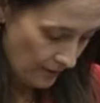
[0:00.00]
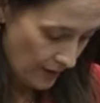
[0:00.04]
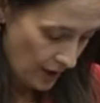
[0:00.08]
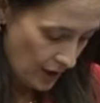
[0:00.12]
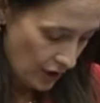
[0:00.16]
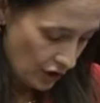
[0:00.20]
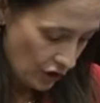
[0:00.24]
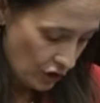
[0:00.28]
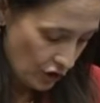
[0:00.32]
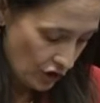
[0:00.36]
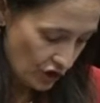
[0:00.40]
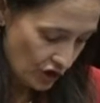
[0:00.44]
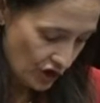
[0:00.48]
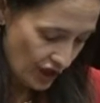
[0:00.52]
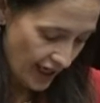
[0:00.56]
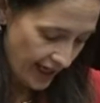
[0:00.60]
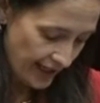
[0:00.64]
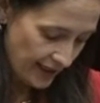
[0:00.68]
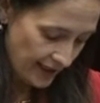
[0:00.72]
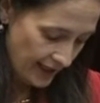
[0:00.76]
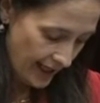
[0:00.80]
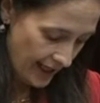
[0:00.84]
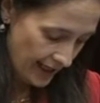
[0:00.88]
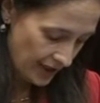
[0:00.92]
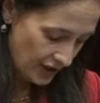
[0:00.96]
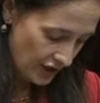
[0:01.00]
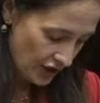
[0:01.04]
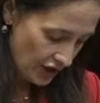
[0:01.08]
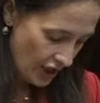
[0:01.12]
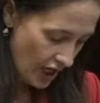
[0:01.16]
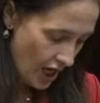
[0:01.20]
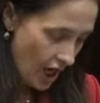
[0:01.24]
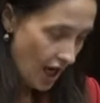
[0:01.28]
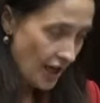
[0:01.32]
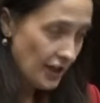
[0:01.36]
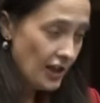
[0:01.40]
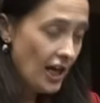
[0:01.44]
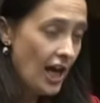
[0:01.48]
to shed light
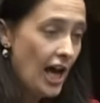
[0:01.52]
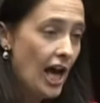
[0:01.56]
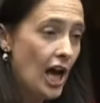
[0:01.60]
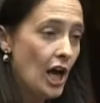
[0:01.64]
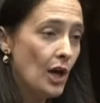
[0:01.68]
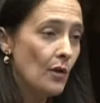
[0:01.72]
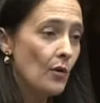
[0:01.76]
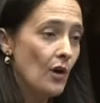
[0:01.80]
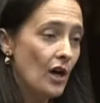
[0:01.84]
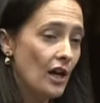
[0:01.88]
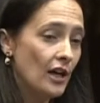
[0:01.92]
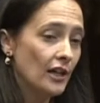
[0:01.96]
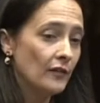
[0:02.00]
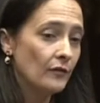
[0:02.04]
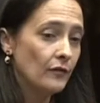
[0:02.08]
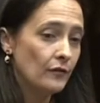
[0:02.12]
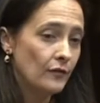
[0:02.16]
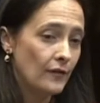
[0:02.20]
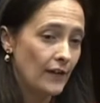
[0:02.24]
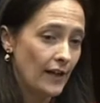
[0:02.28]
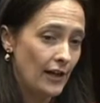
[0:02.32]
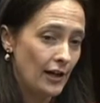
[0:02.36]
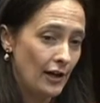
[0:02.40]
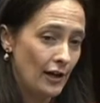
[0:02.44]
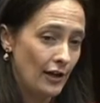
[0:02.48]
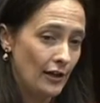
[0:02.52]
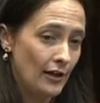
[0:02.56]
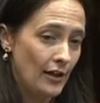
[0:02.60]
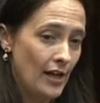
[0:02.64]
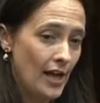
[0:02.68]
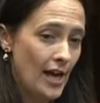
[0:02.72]
on how unfair